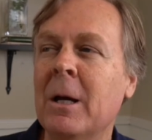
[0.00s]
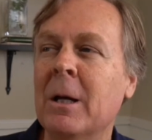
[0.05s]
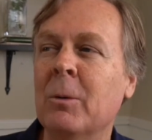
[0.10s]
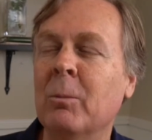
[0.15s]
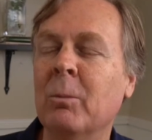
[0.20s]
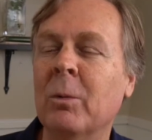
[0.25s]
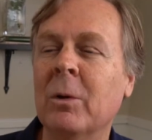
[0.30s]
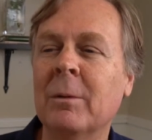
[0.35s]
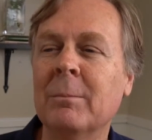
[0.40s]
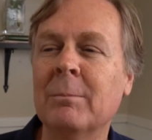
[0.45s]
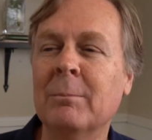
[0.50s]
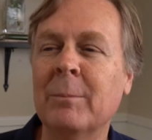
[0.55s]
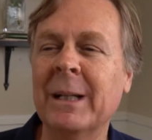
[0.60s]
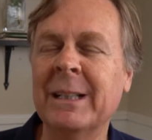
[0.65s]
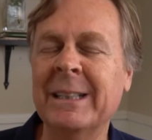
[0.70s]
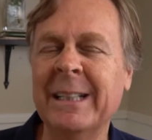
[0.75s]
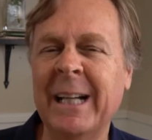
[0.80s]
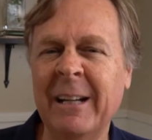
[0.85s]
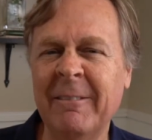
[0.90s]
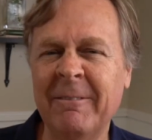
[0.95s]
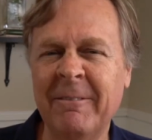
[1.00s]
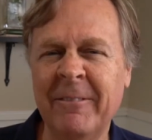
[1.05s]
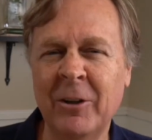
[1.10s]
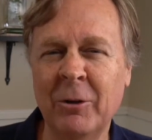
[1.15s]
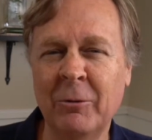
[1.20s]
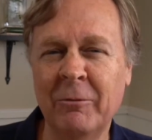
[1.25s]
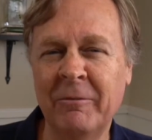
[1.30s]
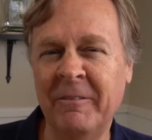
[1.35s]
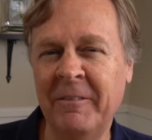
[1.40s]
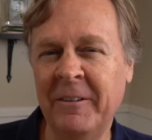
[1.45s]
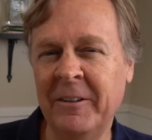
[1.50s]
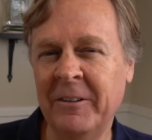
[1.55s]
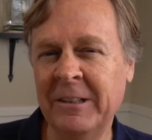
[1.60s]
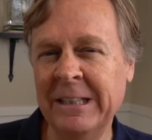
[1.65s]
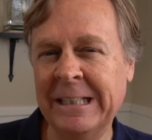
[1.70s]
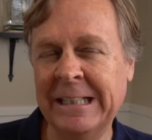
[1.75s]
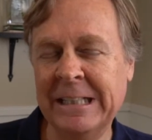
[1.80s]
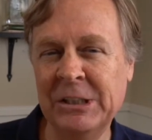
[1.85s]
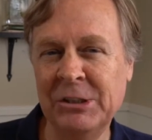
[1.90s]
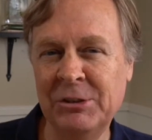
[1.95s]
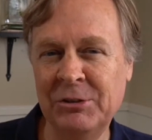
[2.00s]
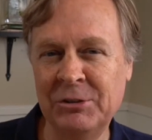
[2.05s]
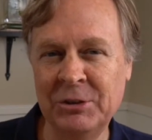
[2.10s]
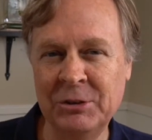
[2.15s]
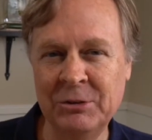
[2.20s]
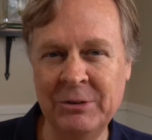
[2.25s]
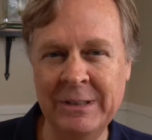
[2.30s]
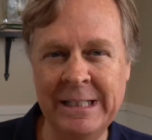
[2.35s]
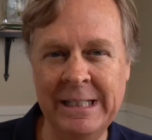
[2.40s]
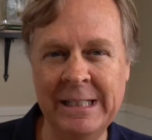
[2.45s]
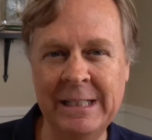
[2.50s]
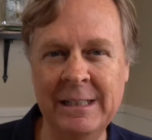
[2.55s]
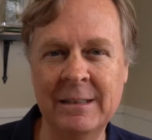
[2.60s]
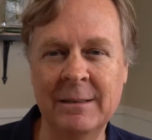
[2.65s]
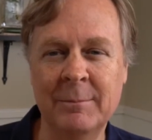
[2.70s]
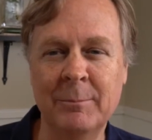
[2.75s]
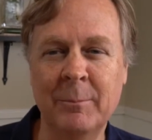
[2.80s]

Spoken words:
Well, my dad felt very constrained